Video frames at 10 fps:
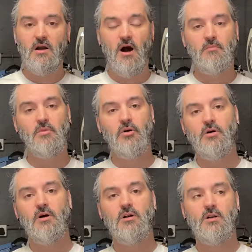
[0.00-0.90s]
I'm
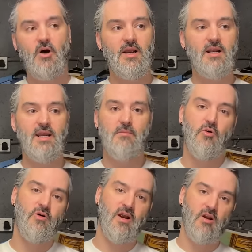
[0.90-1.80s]
more likely and
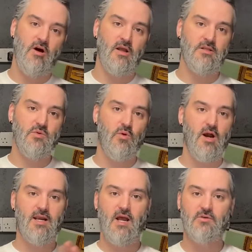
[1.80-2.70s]
more inclined to
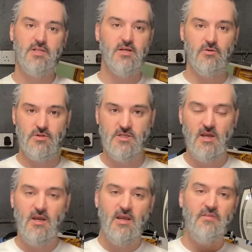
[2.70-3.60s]
work out deals.
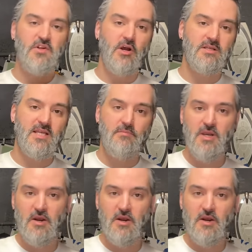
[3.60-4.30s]
If you don't send me a